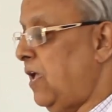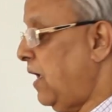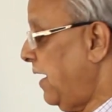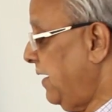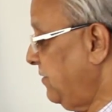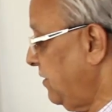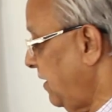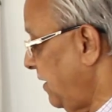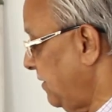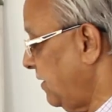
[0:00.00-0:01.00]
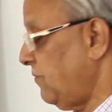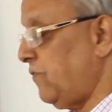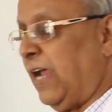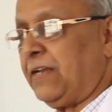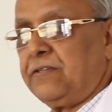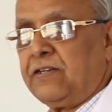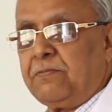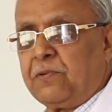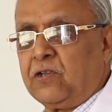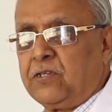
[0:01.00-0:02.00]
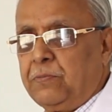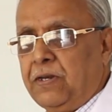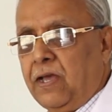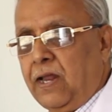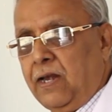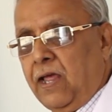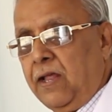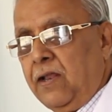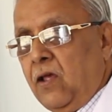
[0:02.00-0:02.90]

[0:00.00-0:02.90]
isolated fracture of proximal ulna